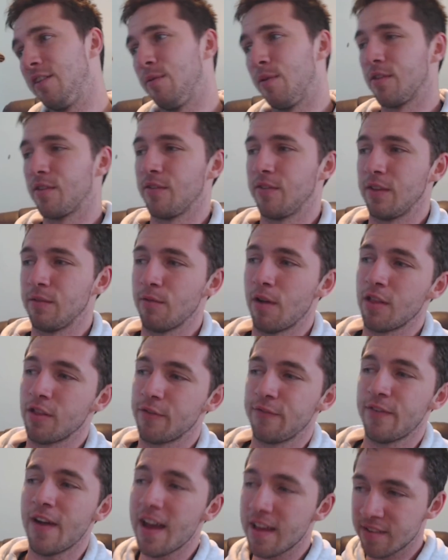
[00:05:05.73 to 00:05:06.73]
want stuff that runs
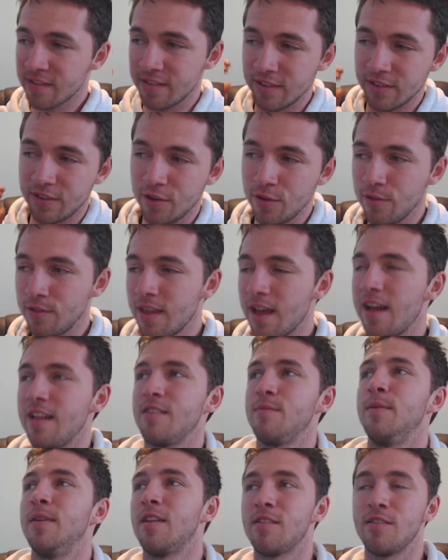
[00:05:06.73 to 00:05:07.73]
fast, do
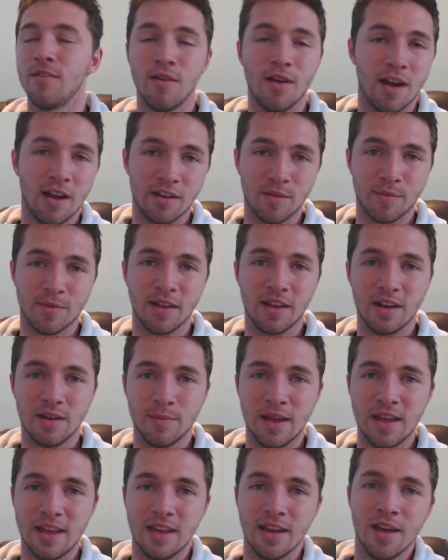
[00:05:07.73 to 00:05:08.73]
that, but it's not 100% going to
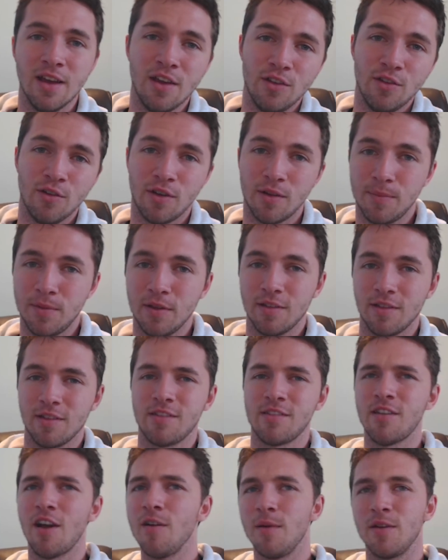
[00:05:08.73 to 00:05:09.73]
make your computer
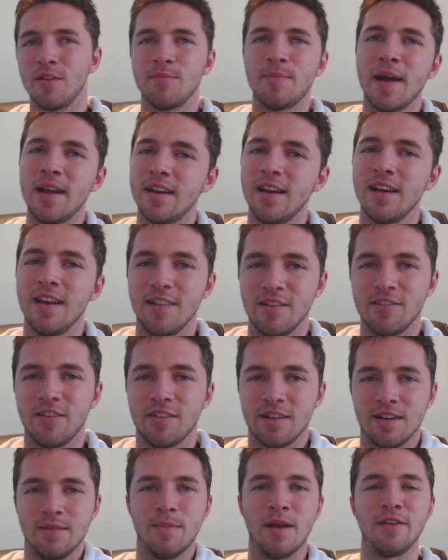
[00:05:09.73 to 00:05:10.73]
so much better. It's
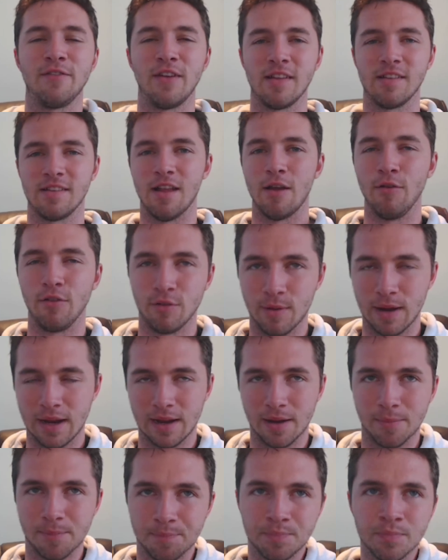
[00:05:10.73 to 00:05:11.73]
just going to make things load
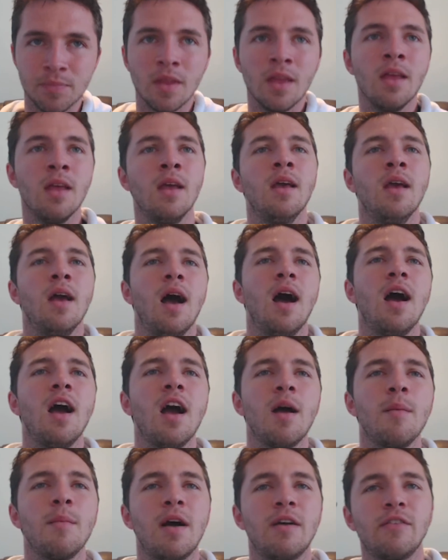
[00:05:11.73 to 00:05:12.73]
quicker.
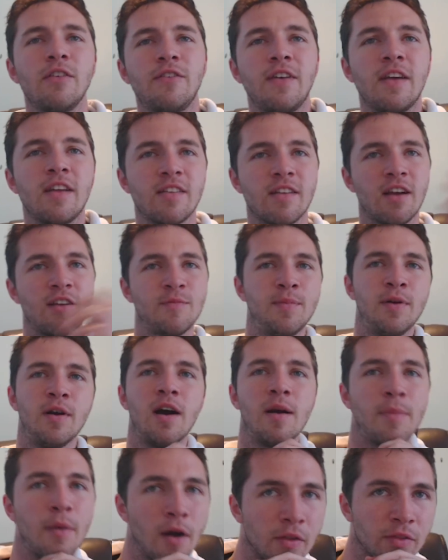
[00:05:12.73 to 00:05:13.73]
Other things that I've put
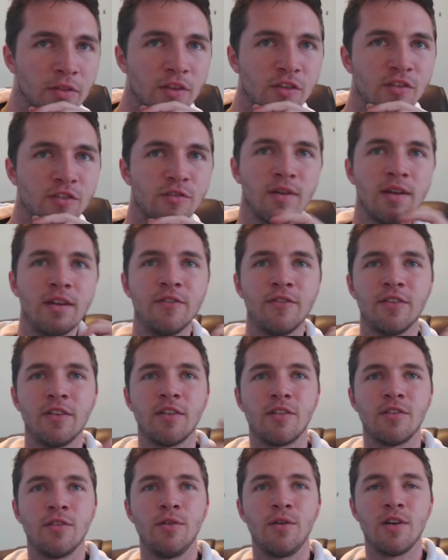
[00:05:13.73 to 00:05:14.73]
up on the screen for
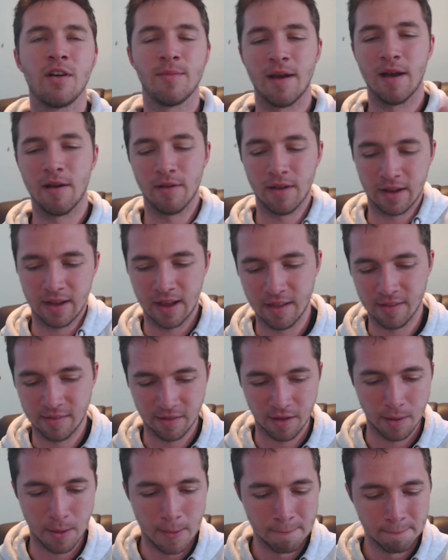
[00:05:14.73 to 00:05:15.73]
the talk about. Okay,
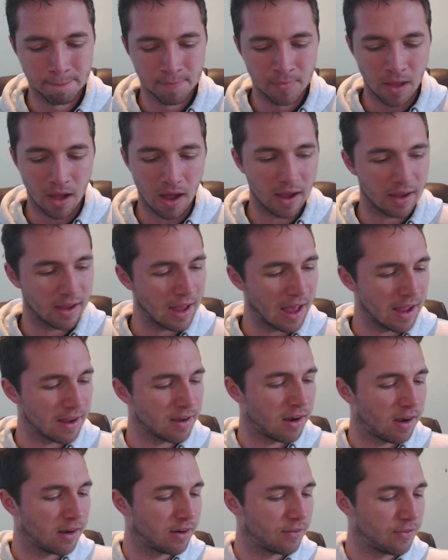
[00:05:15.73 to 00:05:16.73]
so I can
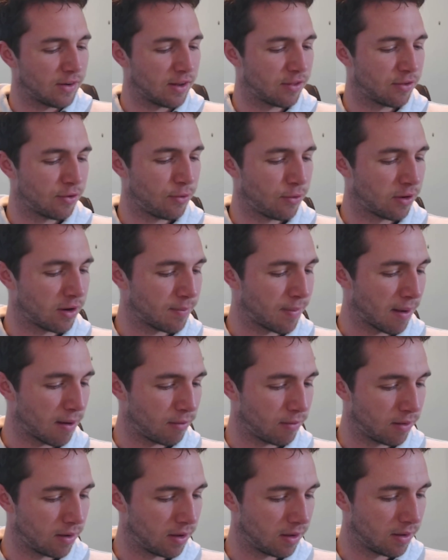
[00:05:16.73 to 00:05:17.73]
kind of like talk
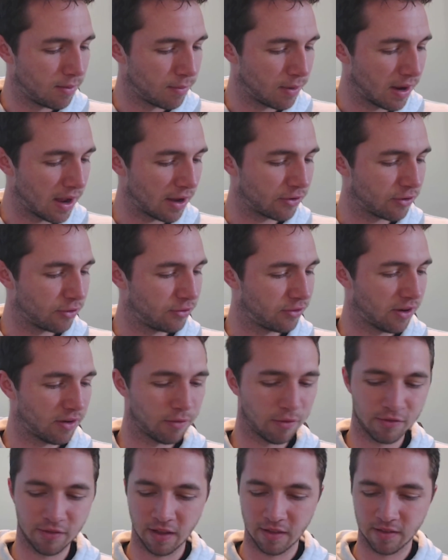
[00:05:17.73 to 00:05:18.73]
about my actual
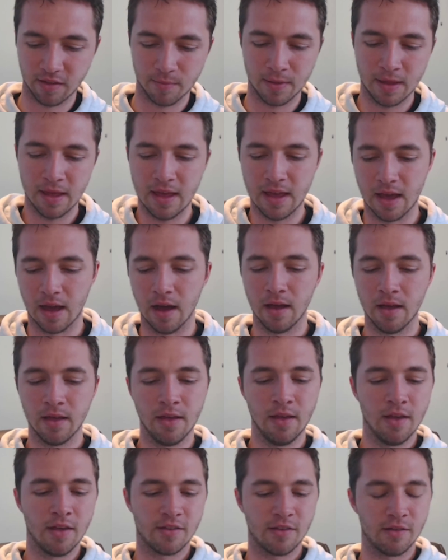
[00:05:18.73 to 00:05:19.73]
general setup here.
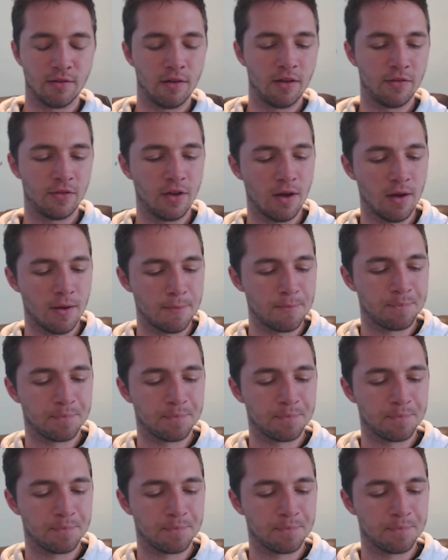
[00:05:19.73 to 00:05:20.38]
So I've got,